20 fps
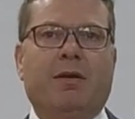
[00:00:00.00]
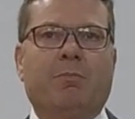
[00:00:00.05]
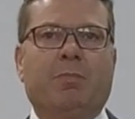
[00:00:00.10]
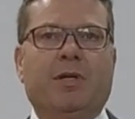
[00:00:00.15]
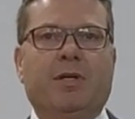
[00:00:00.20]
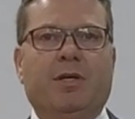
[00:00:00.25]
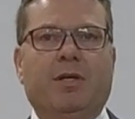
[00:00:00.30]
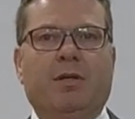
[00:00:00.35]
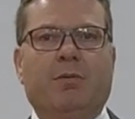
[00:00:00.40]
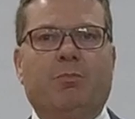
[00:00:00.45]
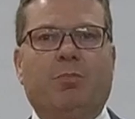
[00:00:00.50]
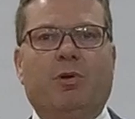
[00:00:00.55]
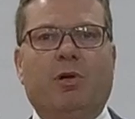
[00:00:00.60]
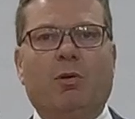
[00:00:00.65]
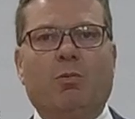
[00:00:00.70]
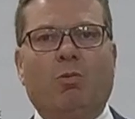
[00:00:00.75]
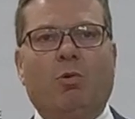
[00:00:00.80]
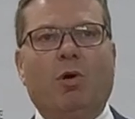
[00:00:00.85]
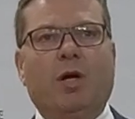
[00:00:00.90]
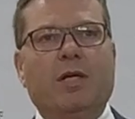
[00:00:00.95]
had been hit by
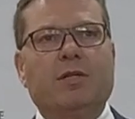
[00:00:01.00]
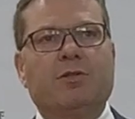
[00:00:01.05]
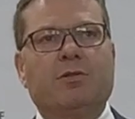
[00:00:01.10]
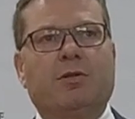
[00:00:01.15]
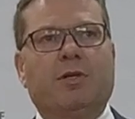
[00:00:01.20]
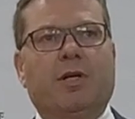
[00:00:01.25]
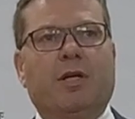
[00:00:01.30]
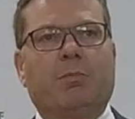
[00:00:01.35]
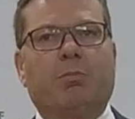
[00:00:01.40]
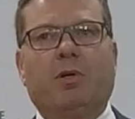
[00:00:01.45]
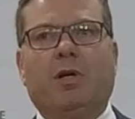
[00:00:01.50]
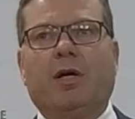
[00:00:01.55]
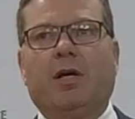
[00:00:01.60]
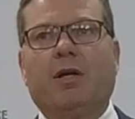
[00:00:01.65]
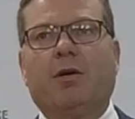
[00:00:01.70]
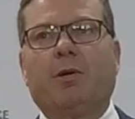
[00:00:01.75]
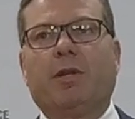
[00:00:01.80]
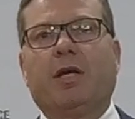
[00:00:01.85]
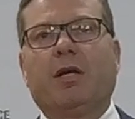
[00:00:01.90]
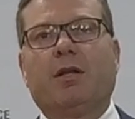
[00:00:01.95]
a white Toyota
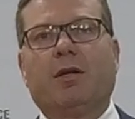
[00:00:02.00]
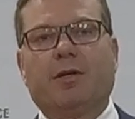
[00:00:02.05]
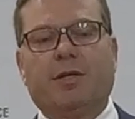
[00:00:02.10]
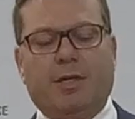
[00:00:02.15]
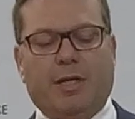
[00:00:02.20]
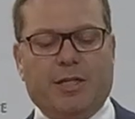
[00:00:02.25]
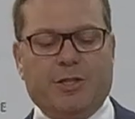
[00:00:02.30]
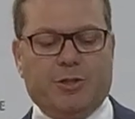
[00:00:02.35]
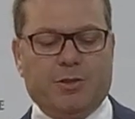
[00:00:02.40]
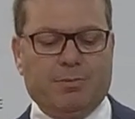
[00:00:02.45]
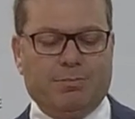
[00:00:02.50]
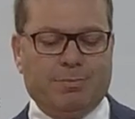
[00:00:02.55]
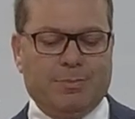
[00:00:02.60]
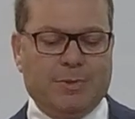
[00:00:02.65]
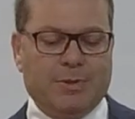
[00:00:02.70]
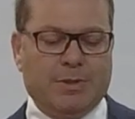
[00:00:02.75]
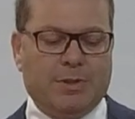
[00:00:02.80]
Prado at that location,